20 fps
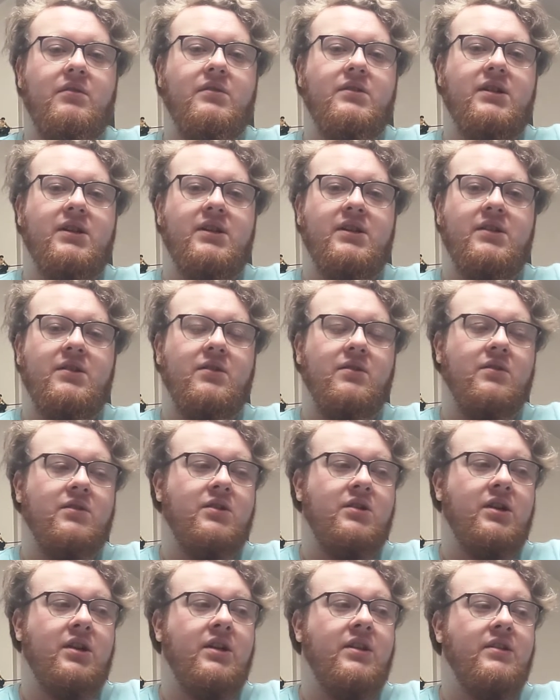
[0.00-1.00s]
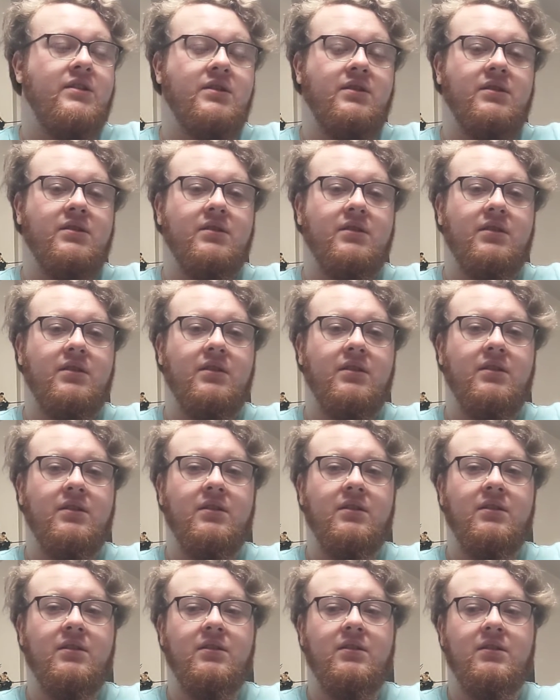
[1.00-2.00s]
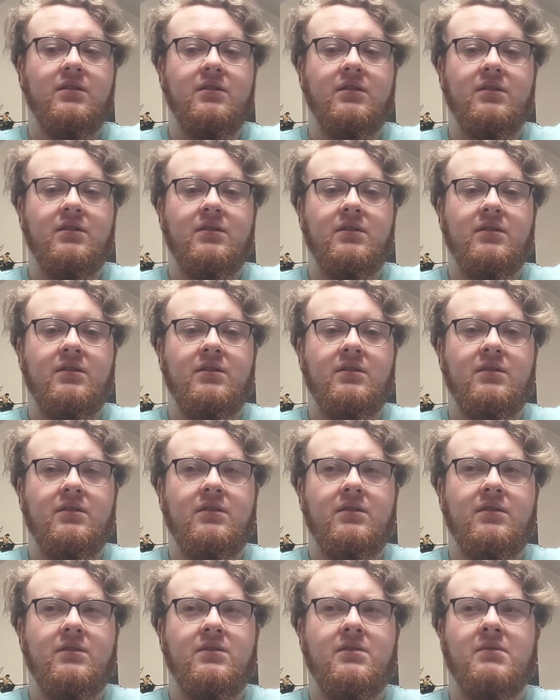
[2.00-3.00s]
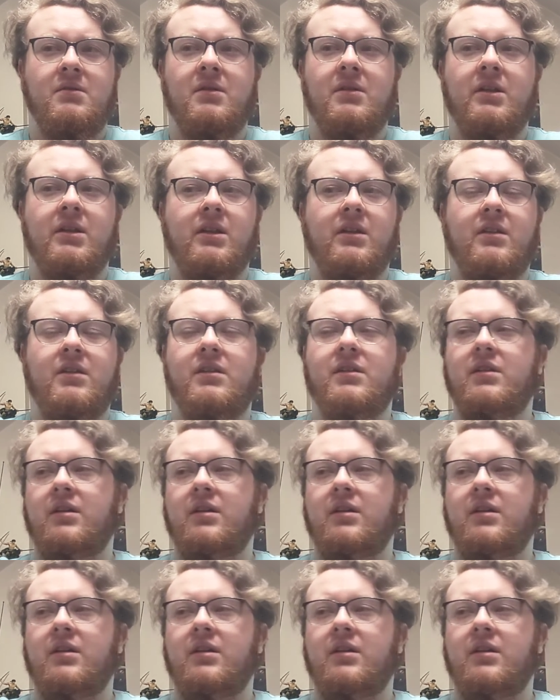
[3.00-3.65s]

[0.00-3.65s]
sees yours shares it, like something like,